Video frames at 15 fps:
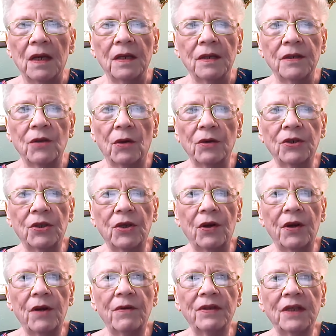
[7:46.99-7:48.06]
Social
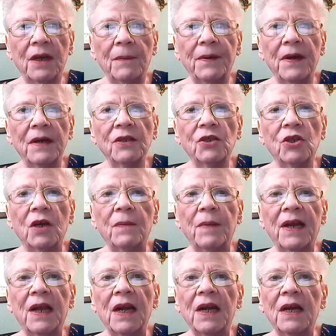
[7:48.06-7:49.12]
Security recipients could be
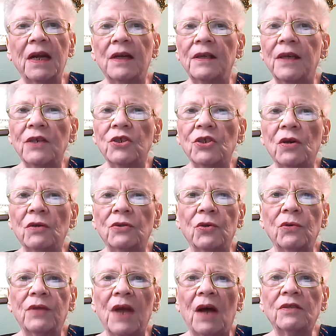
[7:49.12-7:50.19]
getting an additional
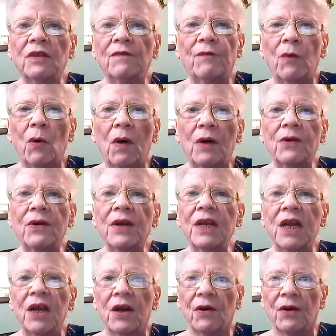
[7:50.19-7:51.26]
2400 a
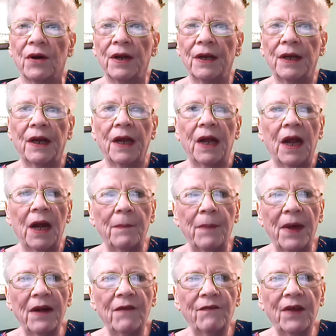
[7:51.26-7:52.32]
year and
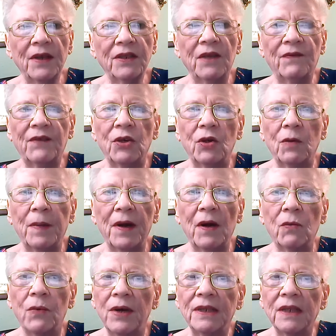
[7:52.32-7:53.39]
benefits if a new bill
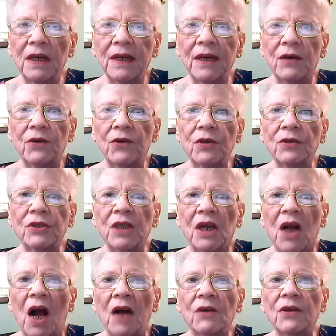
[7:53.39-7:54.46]
recently introduced to
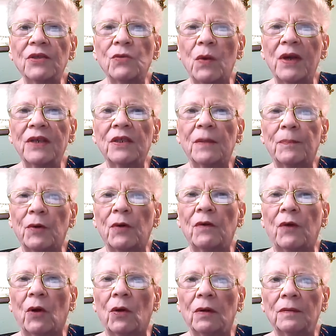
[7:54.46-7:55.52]
Congress wins
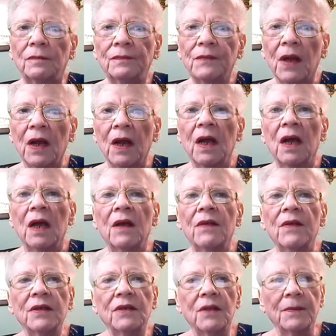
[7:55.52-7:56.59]
approval.
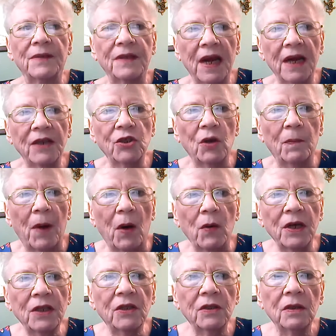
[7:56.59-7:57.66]
The substantial
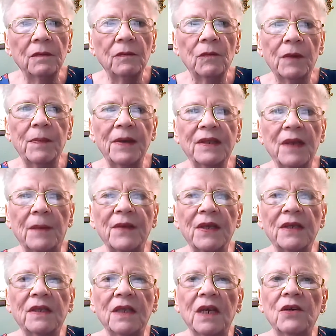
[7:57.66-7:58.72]
bonus would be something
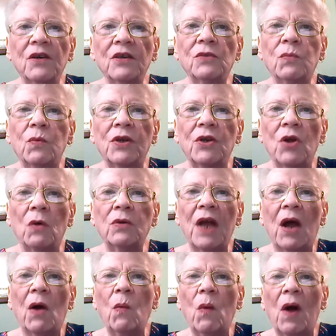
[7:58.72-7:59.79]
seniors would no
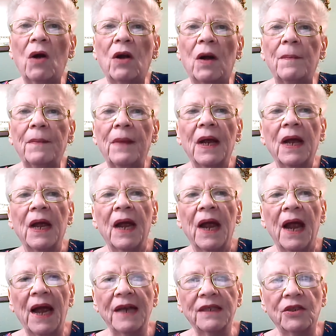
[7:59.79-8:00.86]
doubt welcome
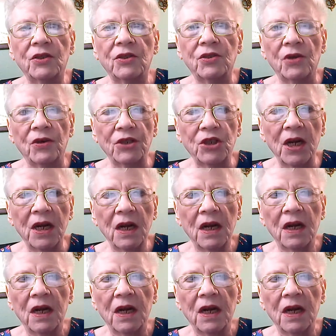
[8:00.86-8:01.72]
as surging